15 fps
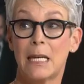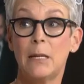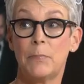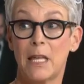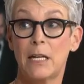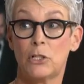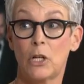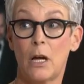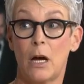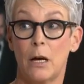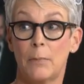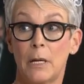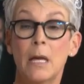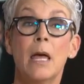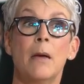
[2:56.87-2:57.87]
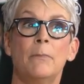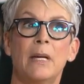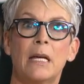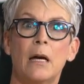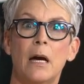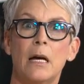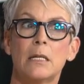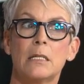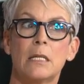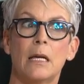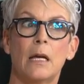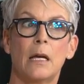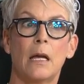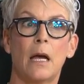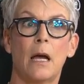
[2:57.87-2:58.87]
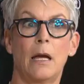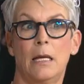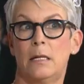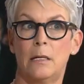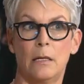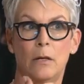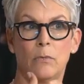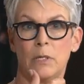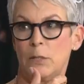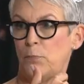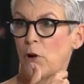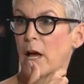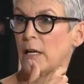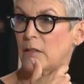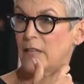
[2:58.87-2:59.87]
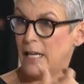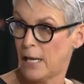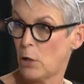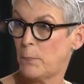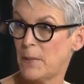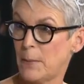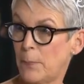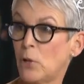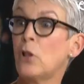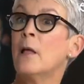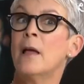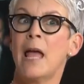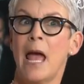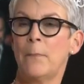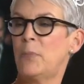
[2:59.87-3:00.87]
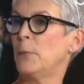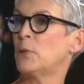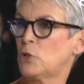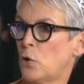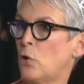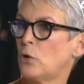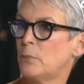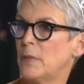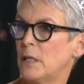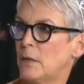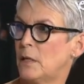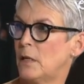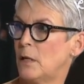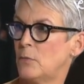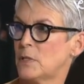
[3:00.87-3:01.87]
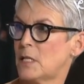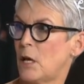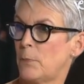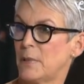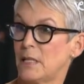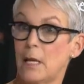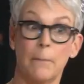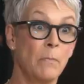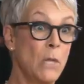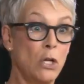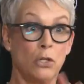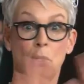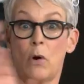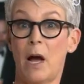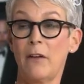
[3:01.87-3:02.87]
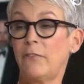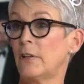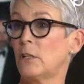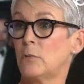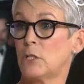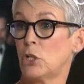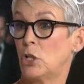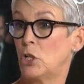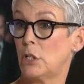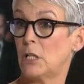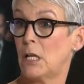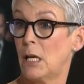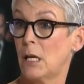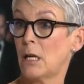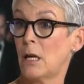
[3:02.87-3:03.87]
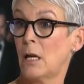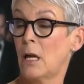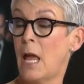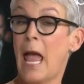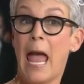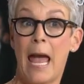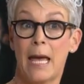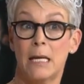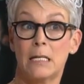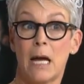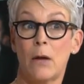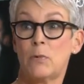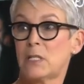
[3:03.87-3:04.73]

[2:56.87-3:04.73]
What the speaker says: to keep that job. Because it was a product that helped people, and people told me that it was helping them. So I felt it was a good gig, and I